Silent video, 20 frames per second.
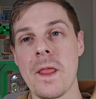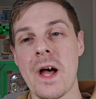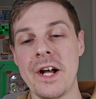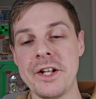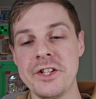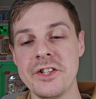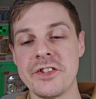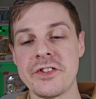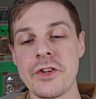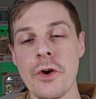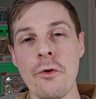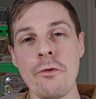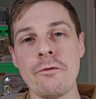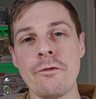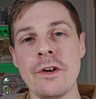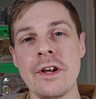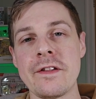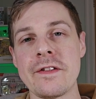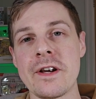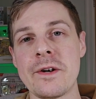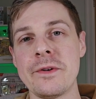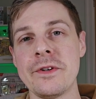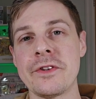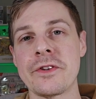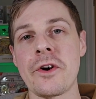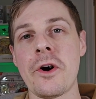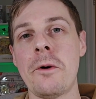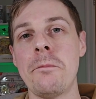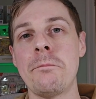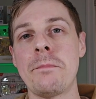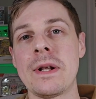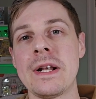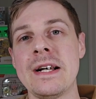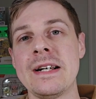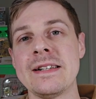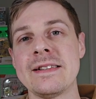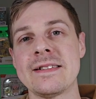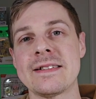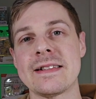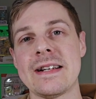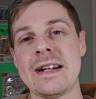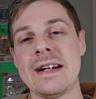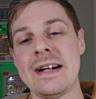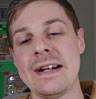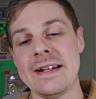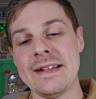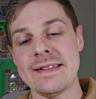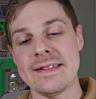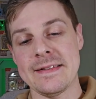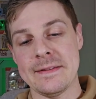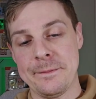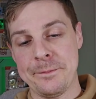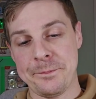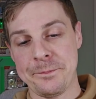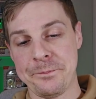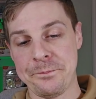I just don't think they're as complex as